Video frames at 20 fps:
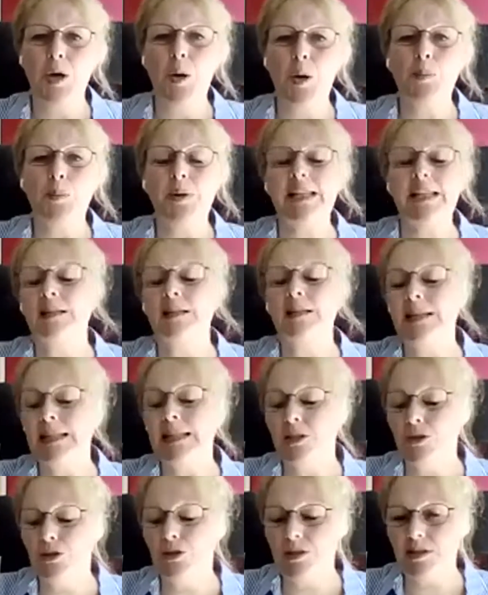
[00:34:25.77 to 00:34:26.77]
But it can be a
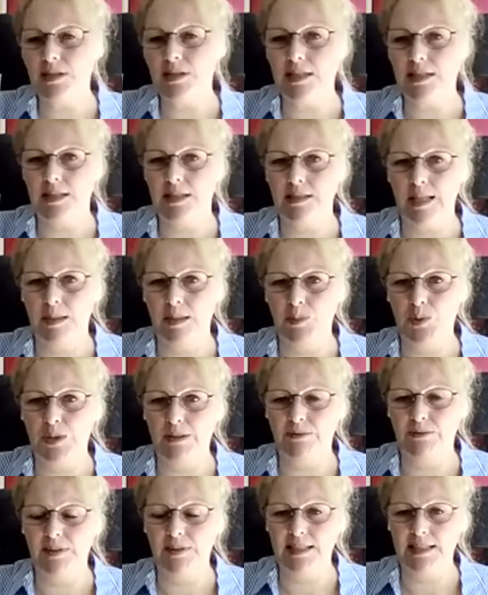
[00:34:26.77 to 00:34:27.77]
good starting point
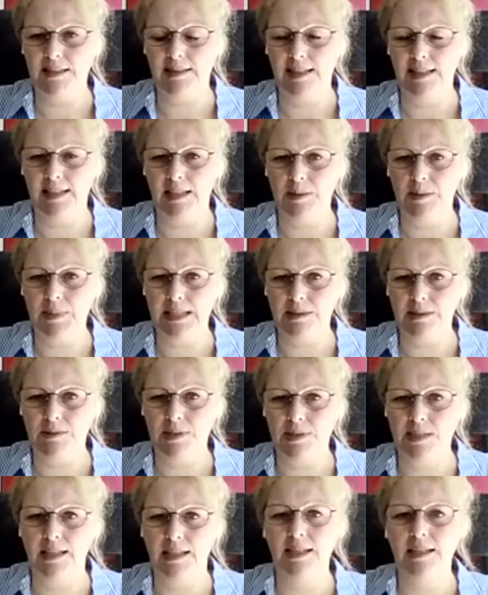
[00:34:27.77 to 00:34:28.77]
for you to think about.
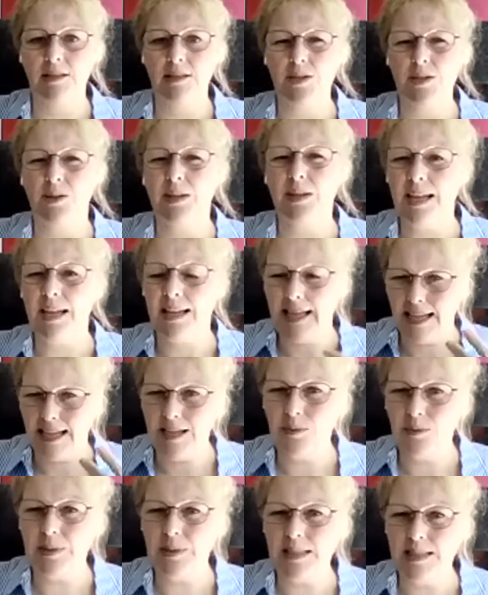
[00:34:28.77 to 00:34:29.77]
So
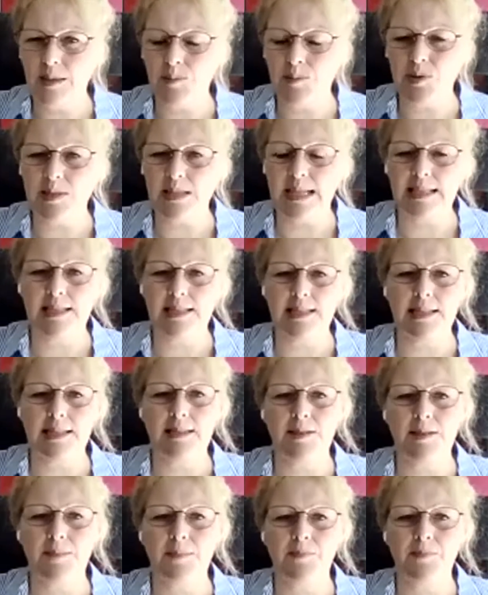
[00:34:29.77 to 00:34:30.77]
how is it presented?